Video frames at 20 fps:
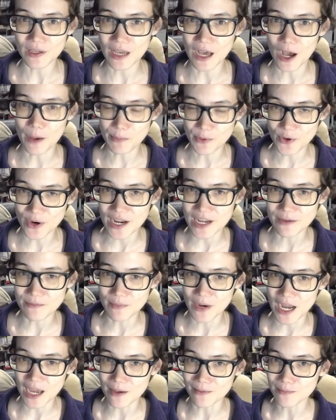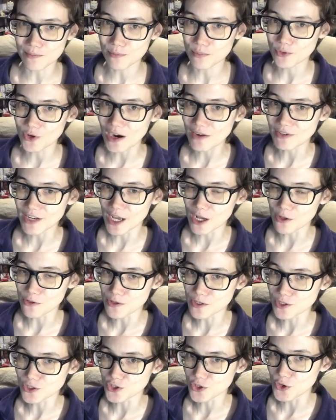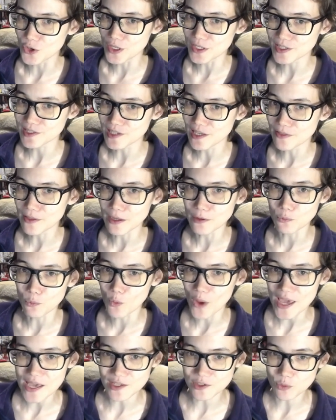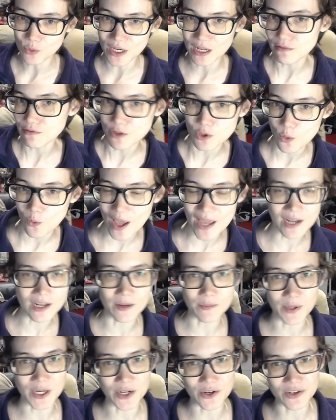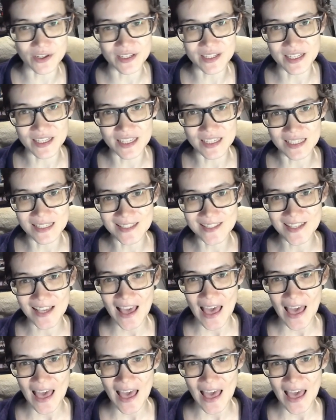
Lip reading: upgrade my private health insurance and then wait whatever the waiting period is.